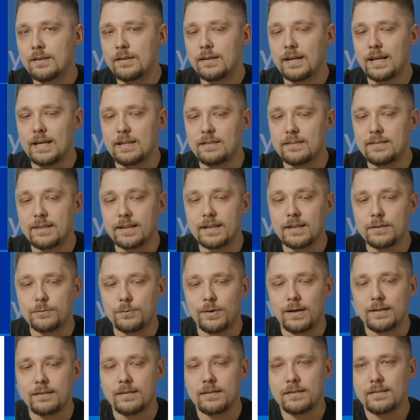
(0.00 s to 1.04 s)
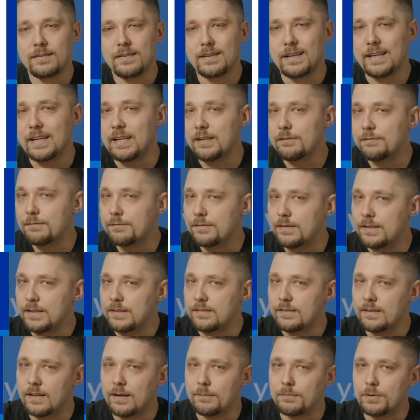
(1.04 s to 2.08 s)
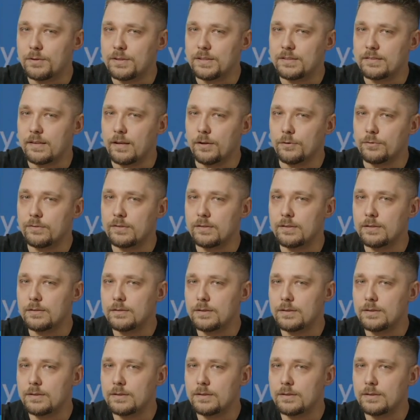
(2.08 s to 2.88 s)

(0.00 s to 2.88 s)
And second one, if this number is closed.